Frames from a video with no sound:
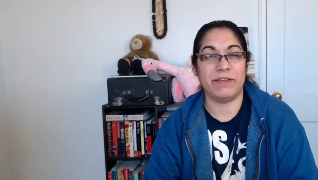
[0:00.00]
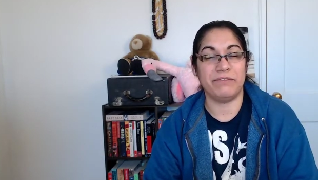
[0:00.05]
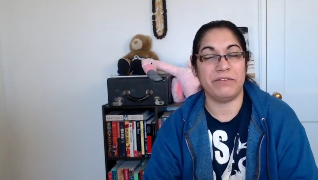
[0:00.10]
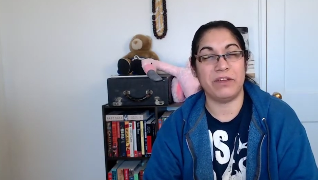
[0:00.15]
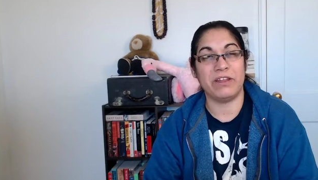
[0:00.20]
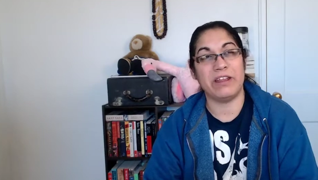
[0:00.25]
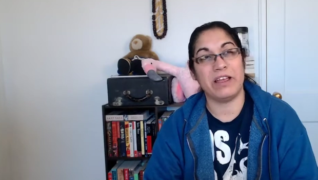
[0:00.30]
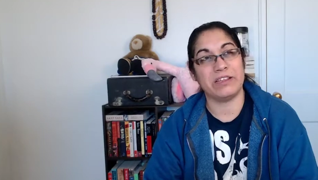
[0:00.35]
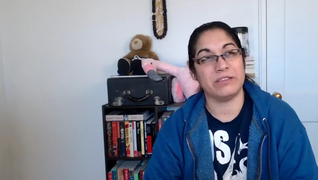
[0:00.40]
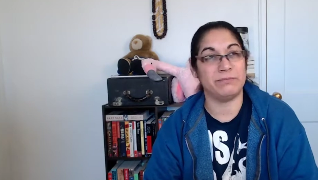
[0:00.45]
If
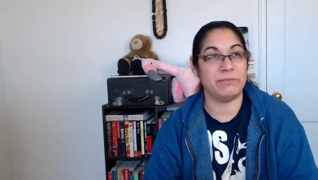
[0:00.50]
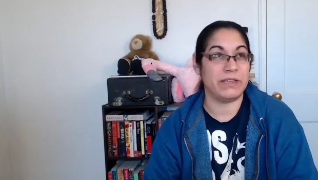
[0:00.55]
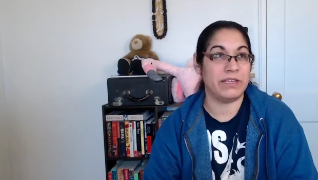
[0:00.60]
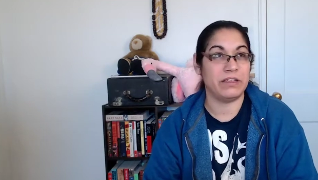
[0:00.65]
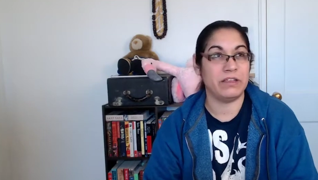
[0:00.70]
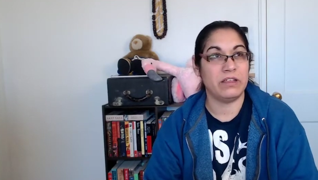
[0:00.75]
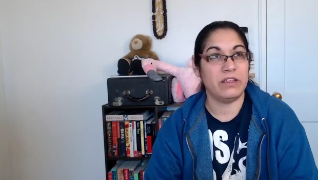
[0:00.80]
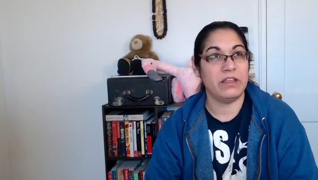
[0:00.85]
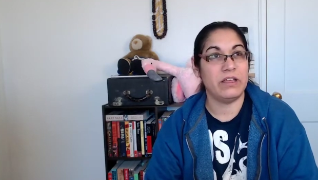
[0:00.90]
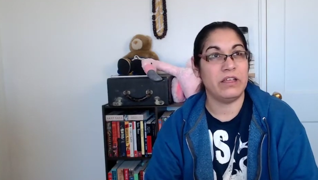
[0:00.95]
you had asked
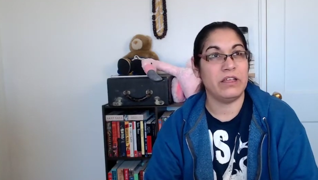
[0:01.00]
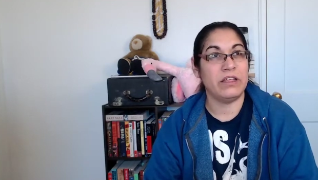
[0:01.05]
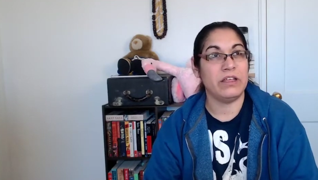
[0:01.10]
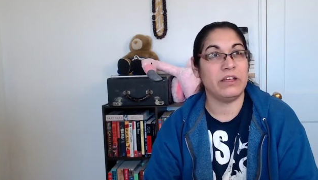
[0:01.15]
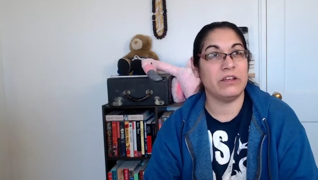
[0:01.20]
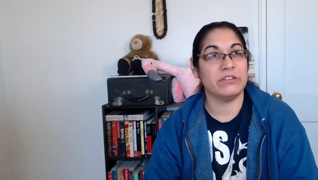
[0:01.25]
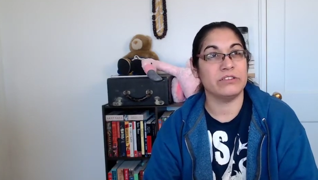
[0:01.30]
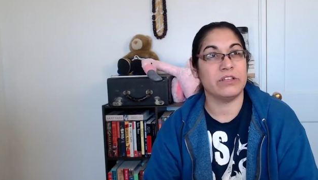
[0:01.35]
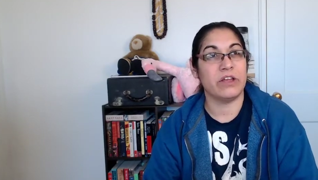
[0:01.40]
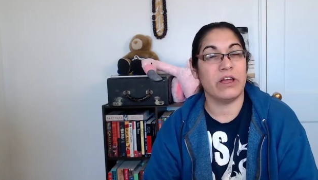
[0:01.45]
me,
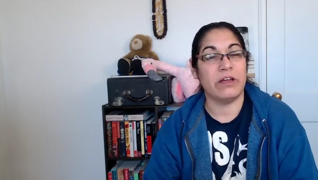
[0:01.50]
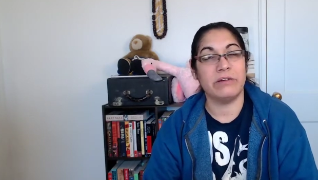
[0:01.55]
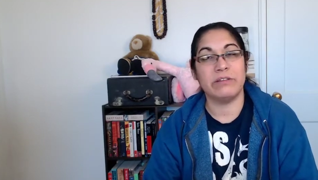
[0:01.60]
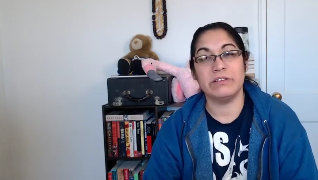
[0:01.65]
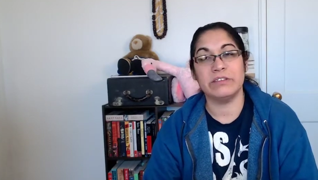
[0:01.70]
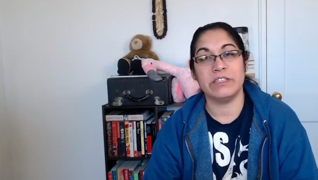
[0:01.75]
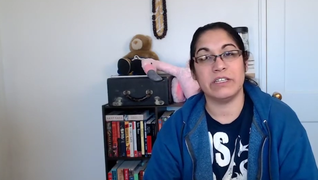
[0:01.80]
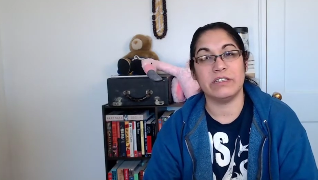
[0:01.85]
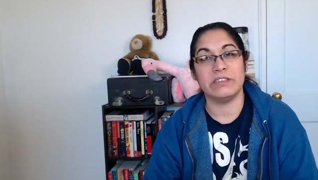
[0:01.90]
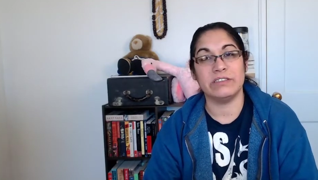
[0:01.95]
Years ago, it
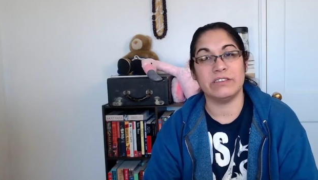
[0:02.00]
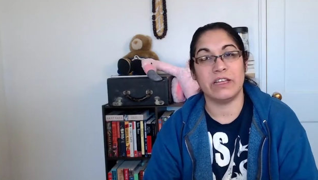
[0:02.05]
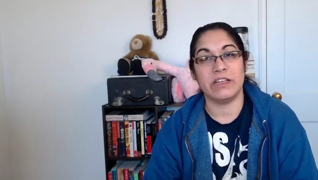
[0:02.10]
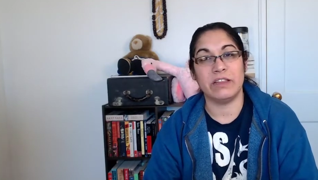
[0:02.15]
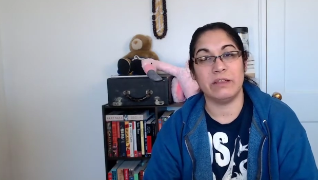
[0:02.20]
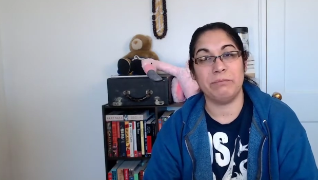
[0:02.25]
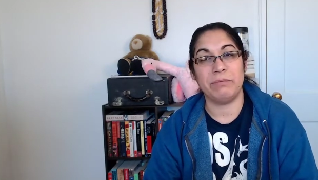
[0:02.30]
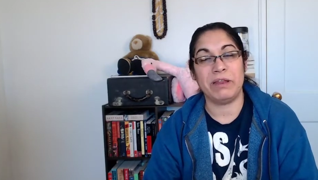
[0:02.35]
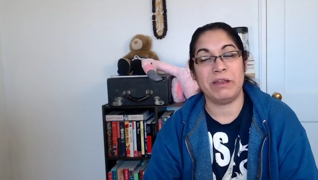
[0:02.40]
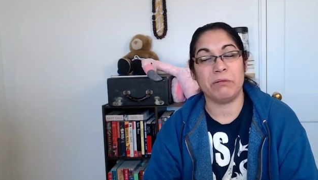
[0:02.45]
was some
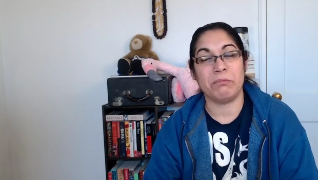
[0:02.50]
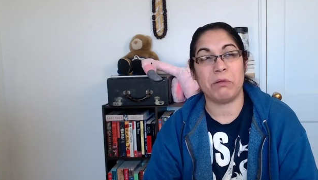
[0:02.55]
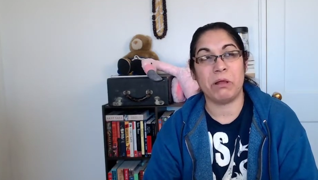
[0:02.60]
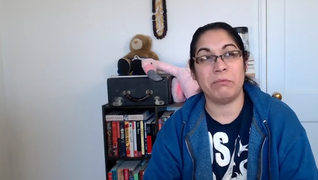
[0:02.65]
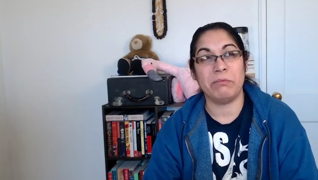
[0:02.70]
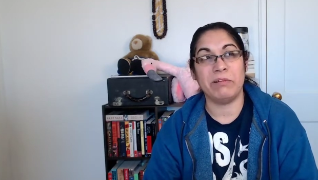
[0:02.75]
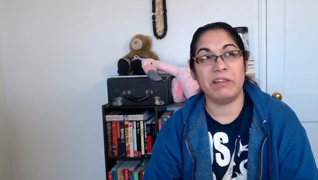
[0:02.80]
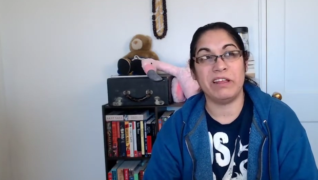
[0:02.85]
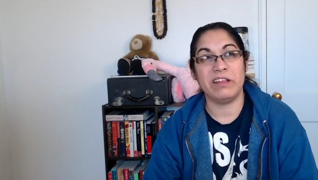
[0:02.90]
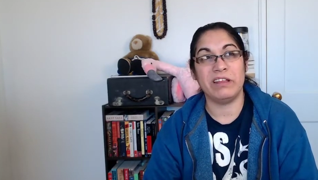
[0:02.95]
encyclopedia probably.